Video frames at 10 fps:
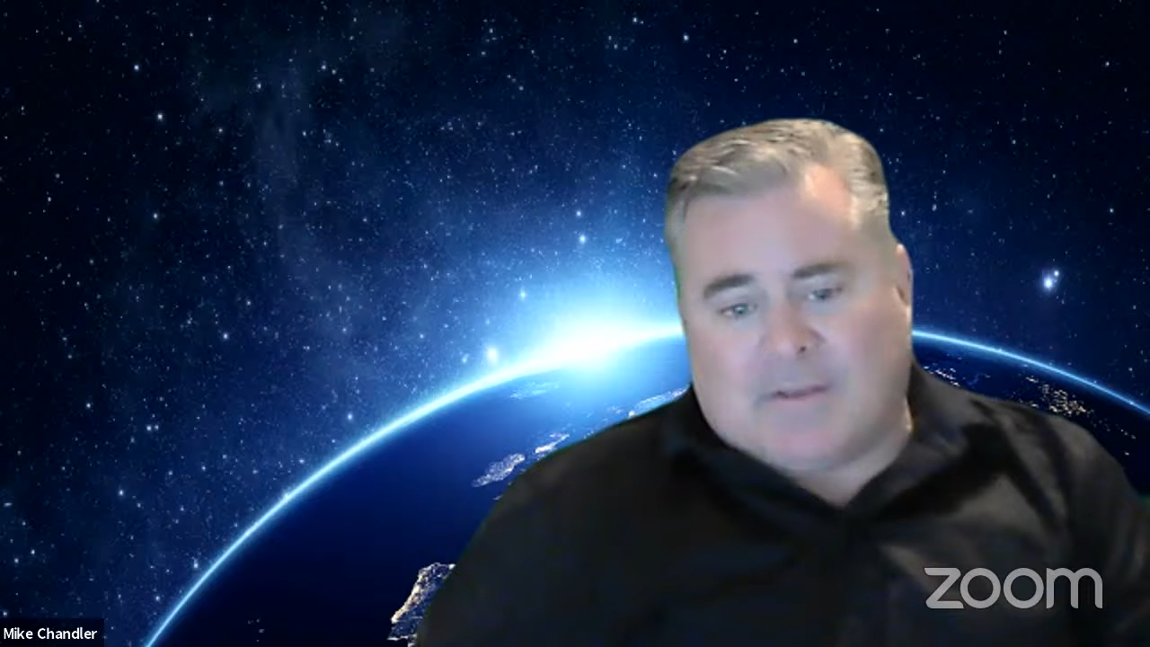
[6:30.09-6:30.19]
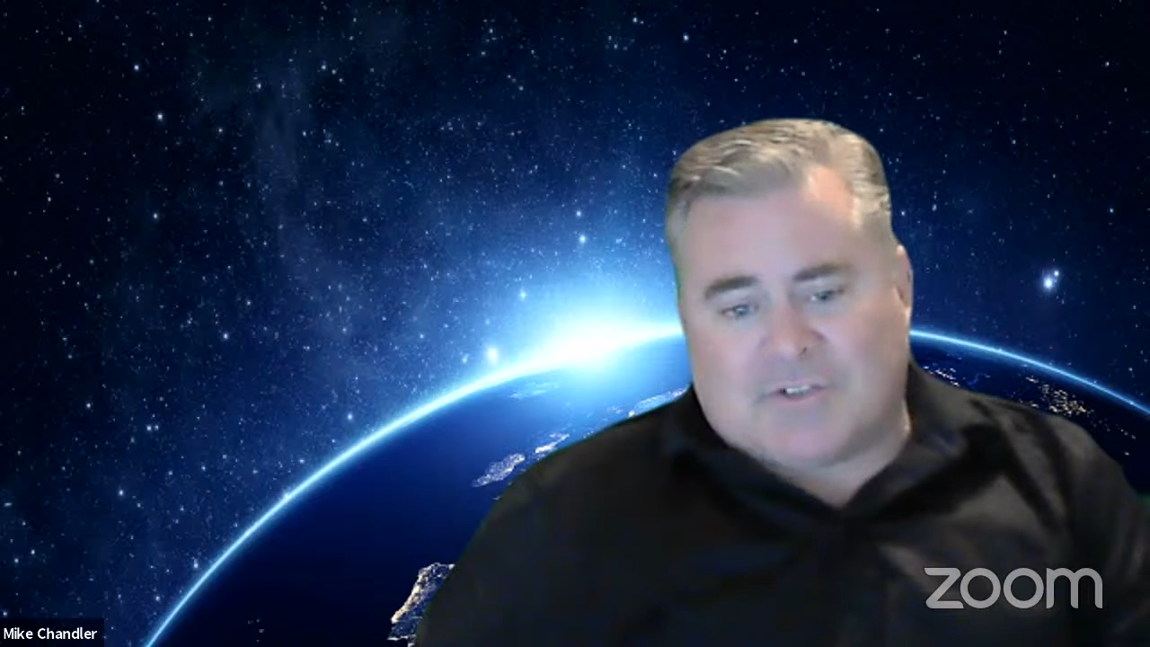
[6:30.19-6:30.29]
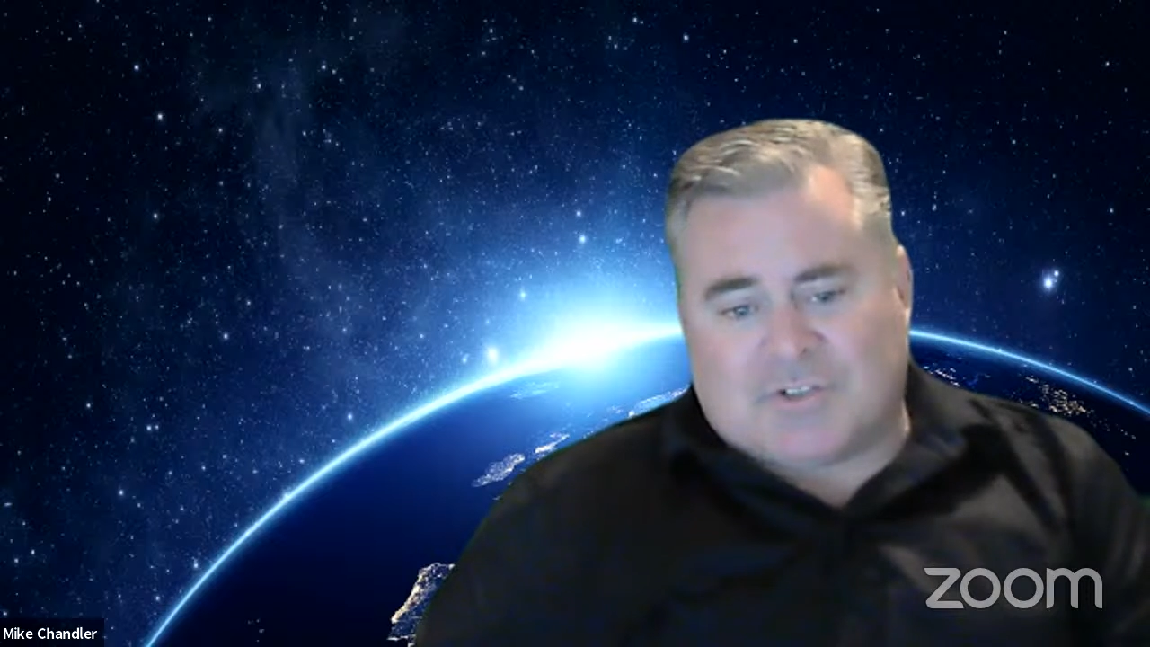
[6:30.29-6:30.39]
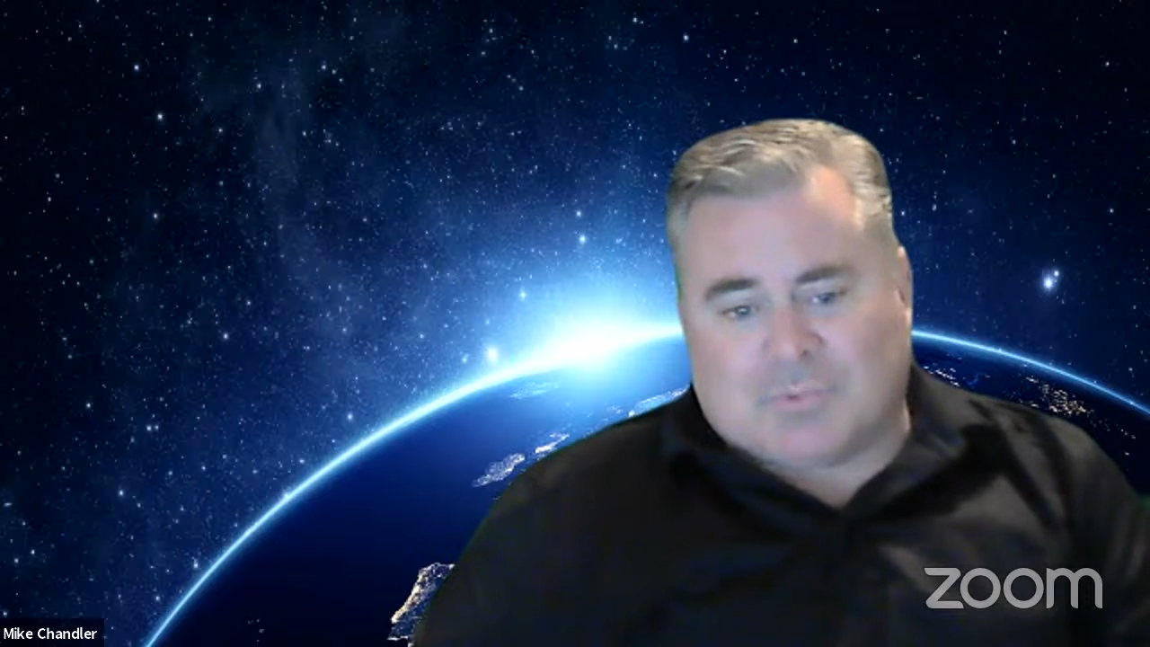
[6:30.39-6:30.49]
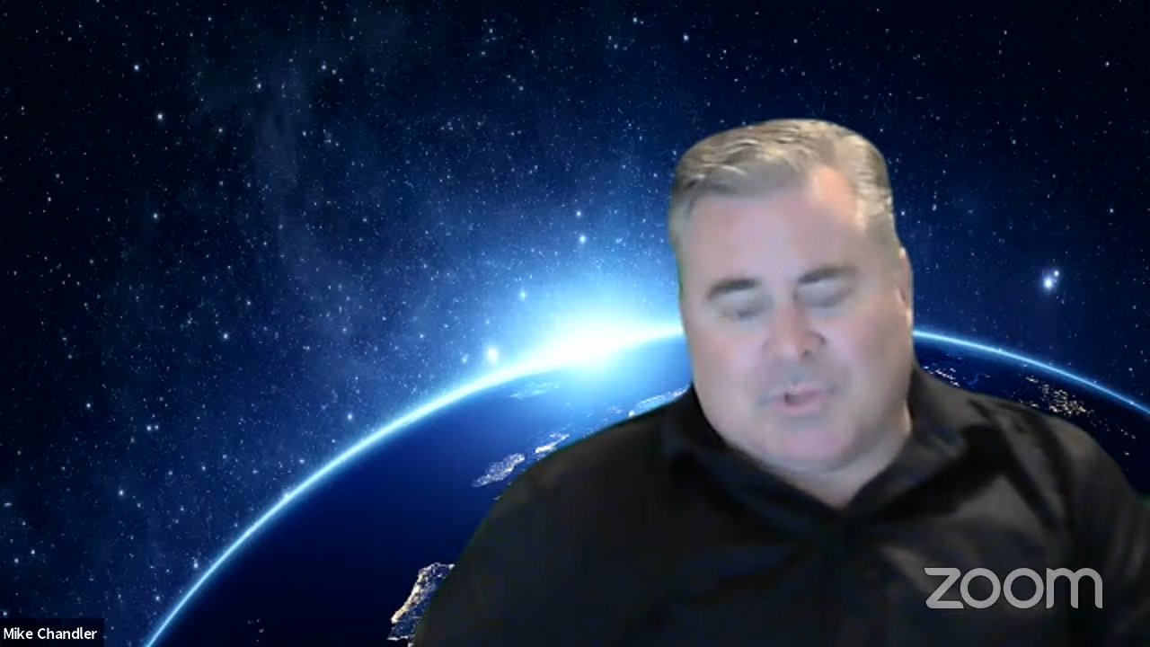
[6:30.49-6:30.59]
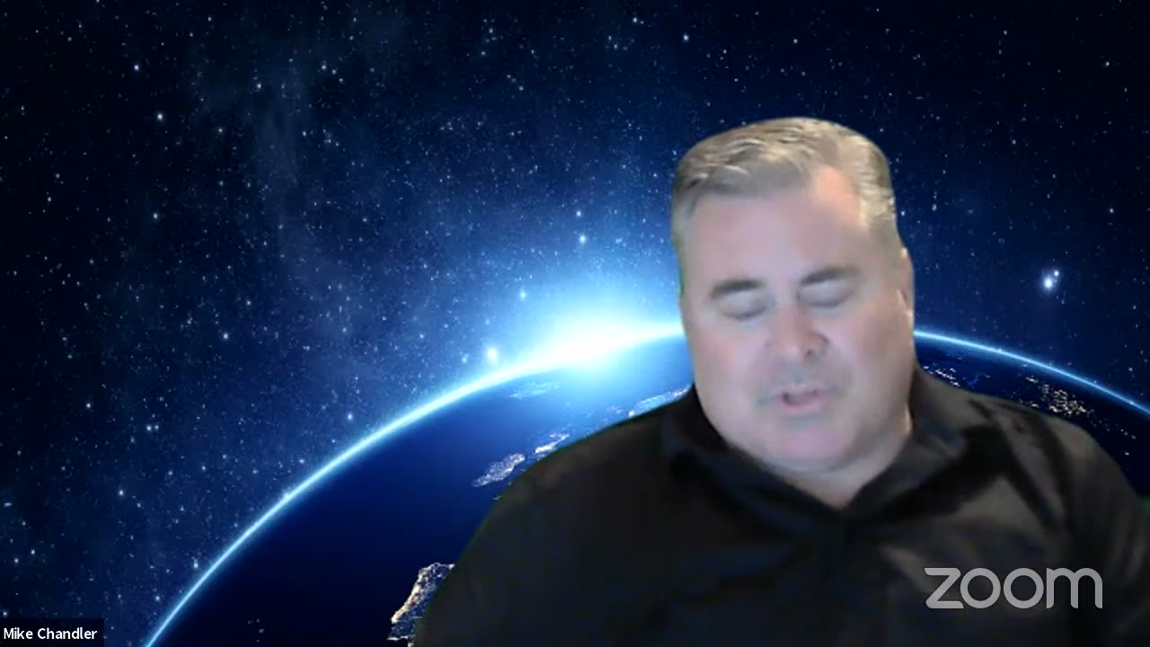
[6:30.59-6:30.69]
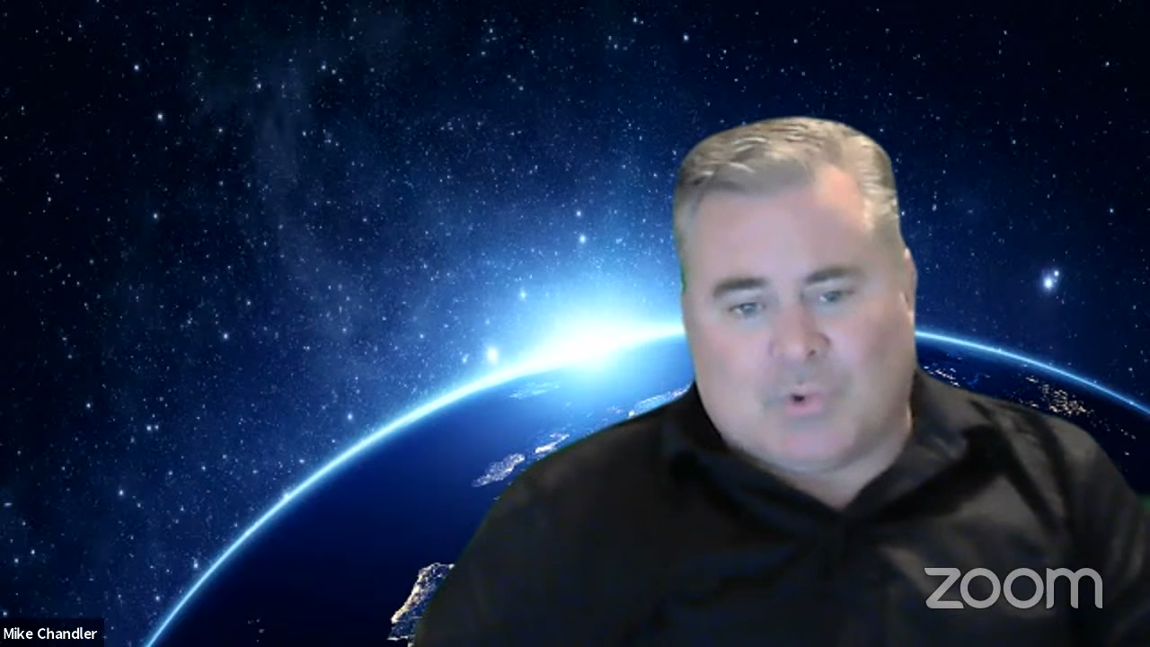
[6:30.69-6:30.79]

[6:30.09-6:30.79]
is just really